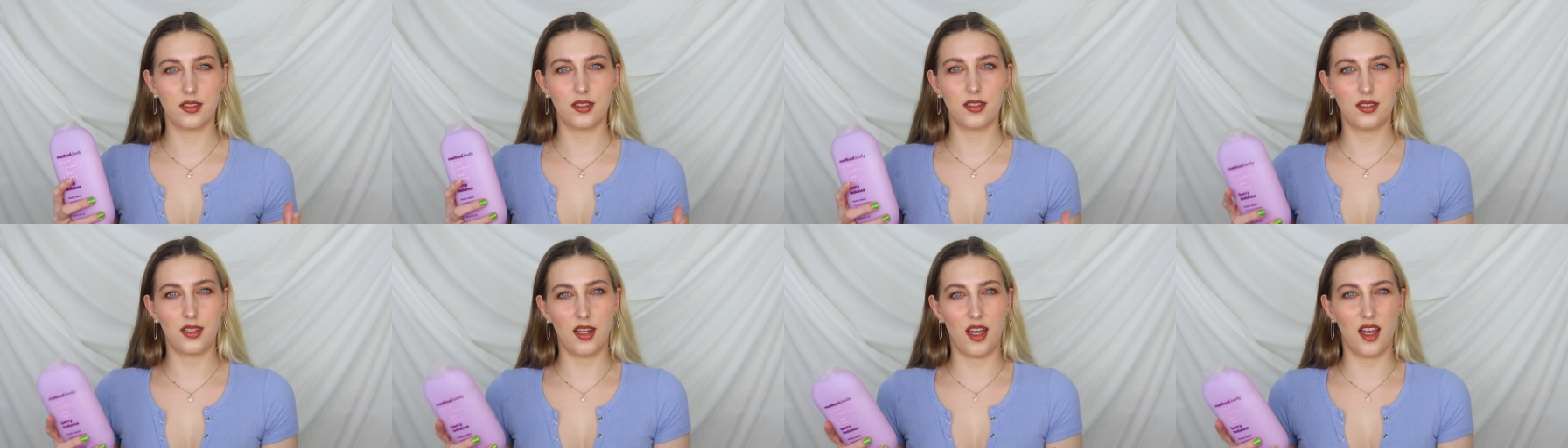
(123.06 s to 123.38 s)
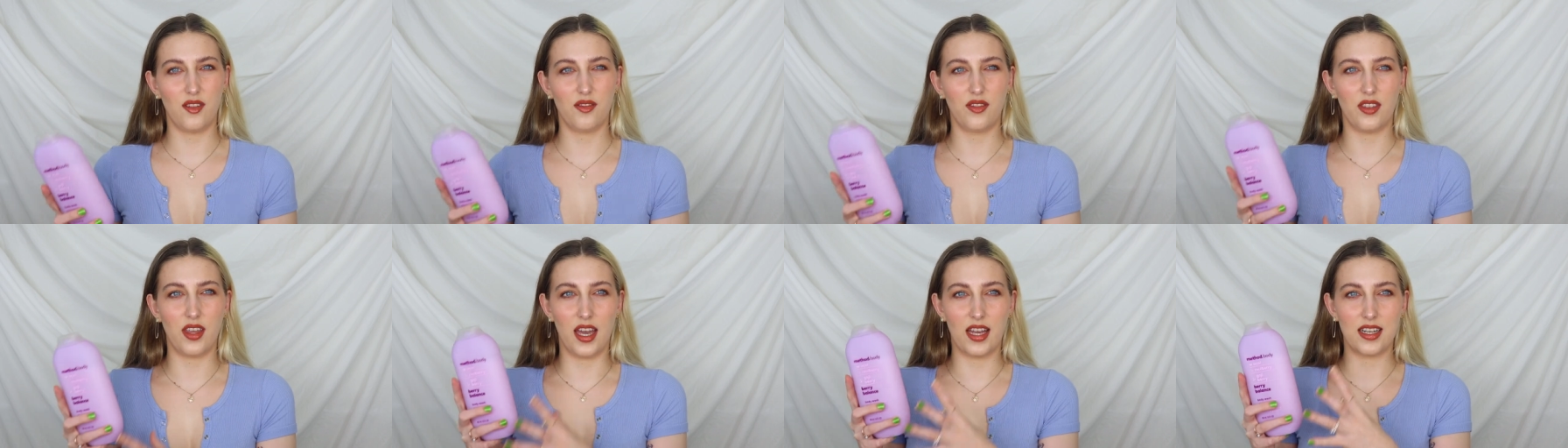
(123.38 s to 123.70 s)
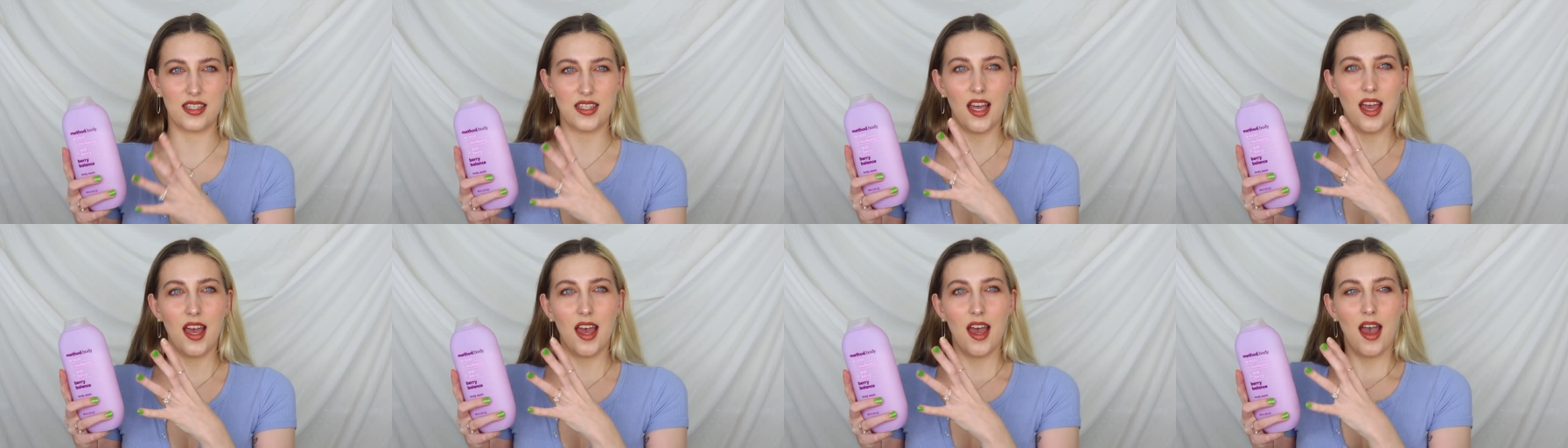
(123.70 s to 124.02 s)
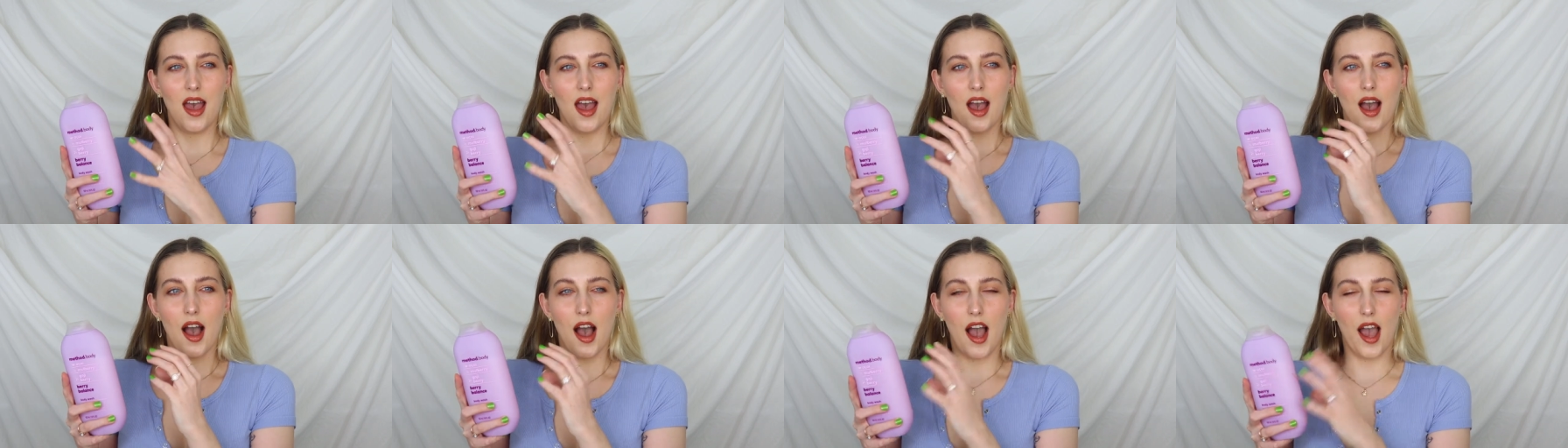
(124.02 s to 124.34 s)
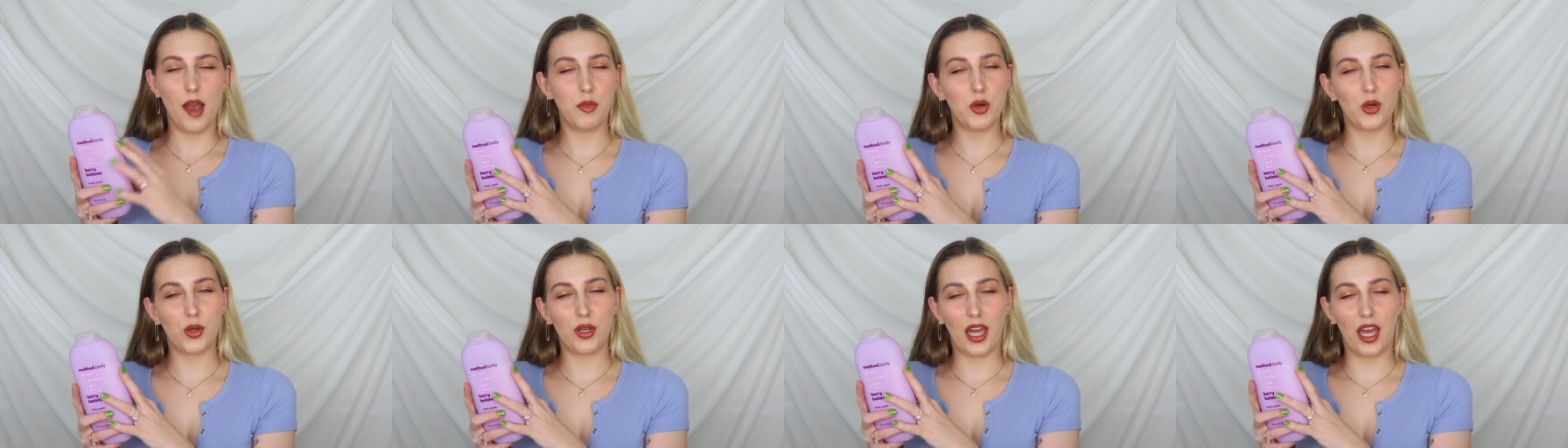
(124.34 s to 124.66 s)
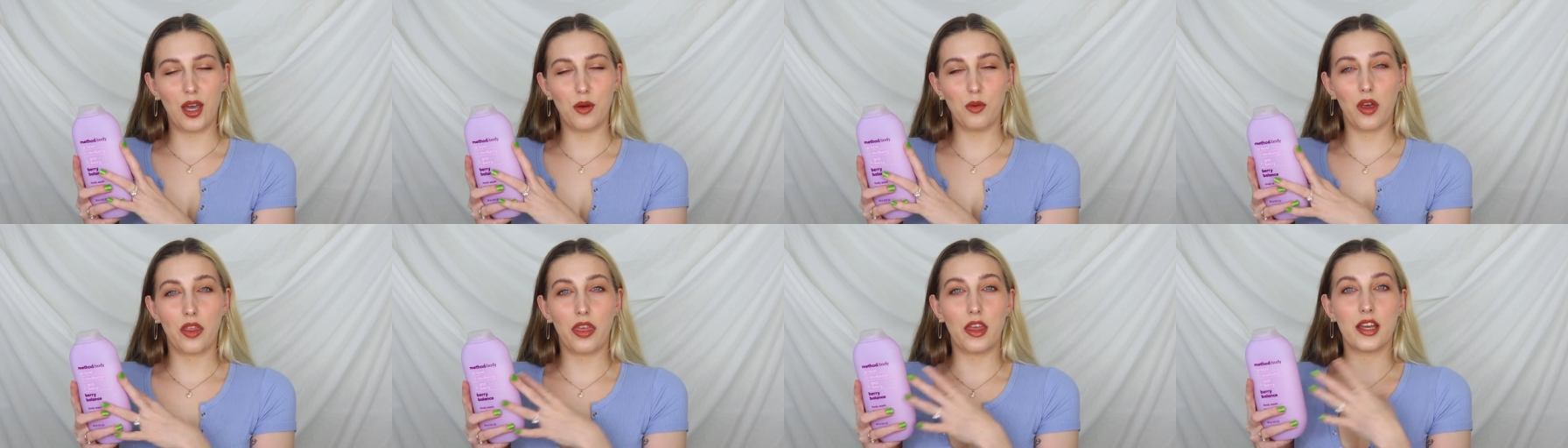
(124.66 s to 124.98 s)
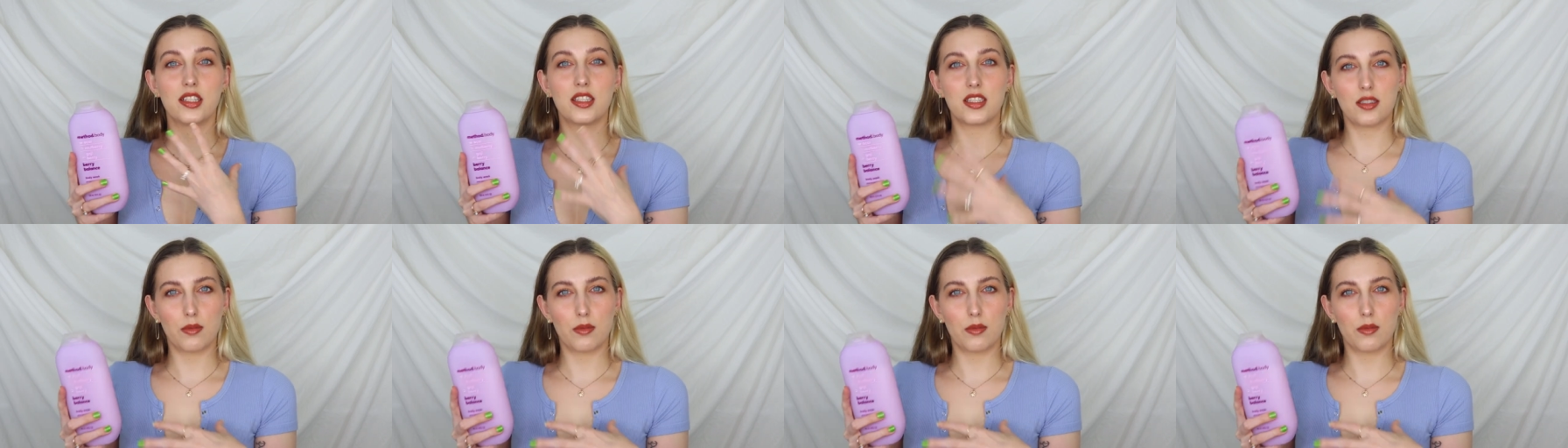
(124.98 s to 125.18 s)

and stuff that I'm okay with it